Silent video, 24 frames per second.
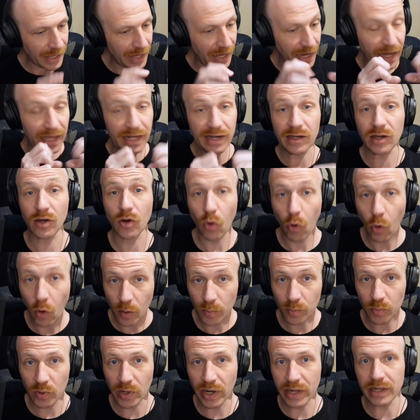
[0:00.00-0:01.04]
and
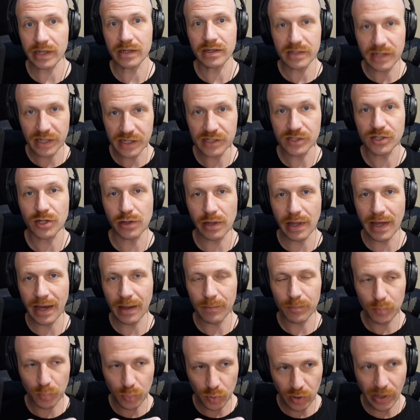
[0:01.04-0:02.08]
incorporate it into
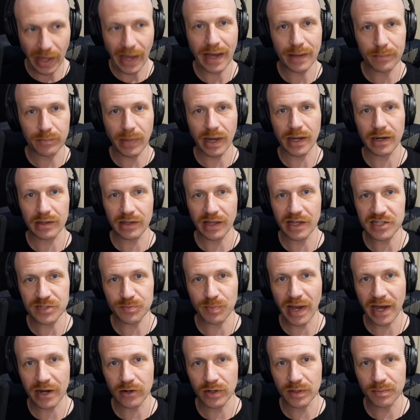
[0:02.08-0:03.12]
that Plaid Model S
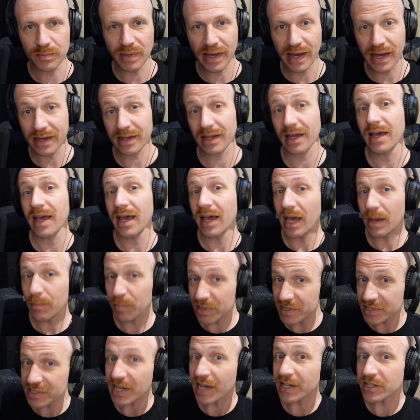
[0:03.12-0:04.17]
battery pack and
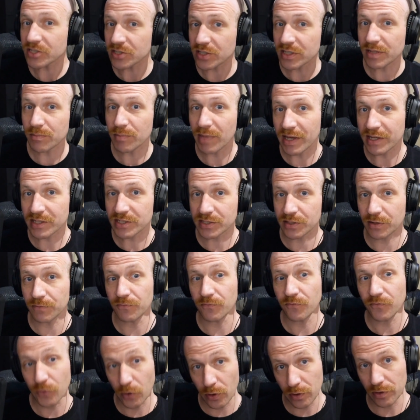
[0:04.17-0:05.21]
potentially make some
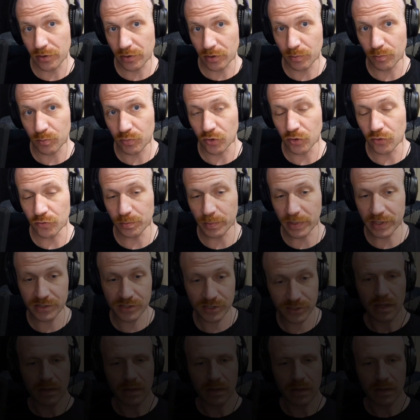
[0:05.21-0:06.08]
further improvements.